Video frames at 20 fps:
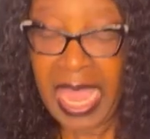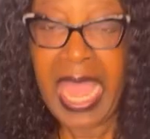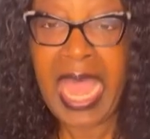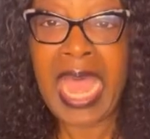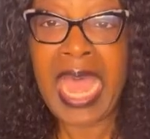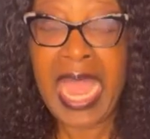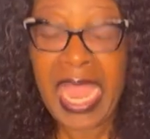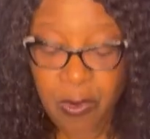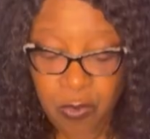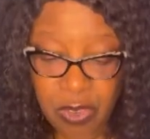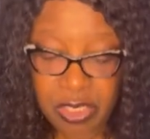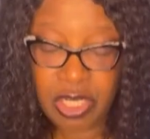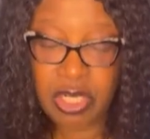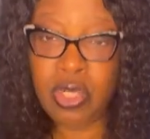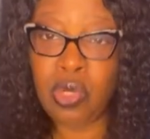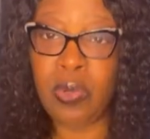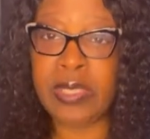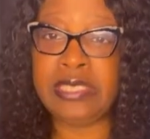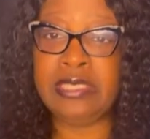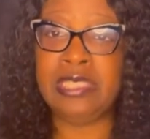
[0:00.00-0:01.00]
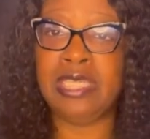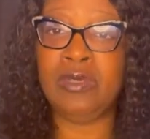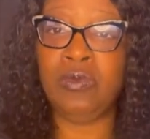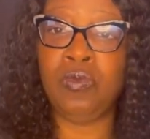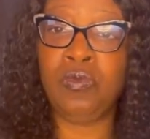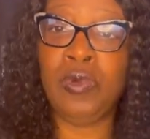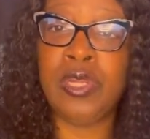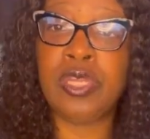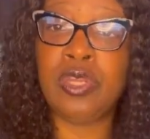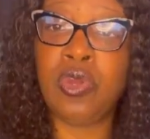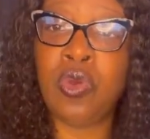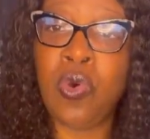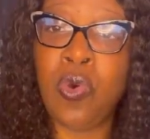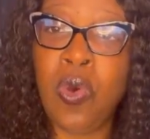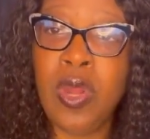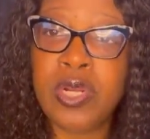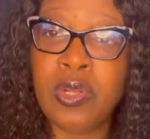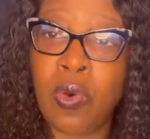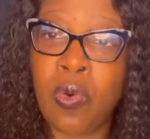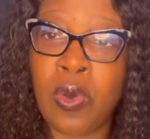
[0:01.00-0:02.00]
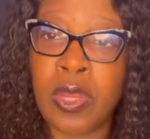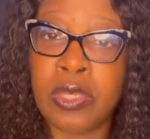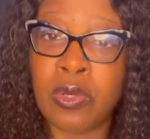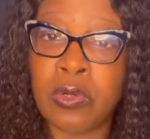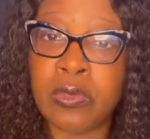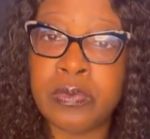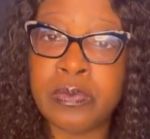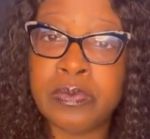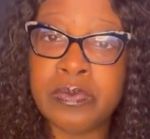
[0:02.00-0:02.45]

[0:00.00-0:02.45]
I would anoint it with court oil,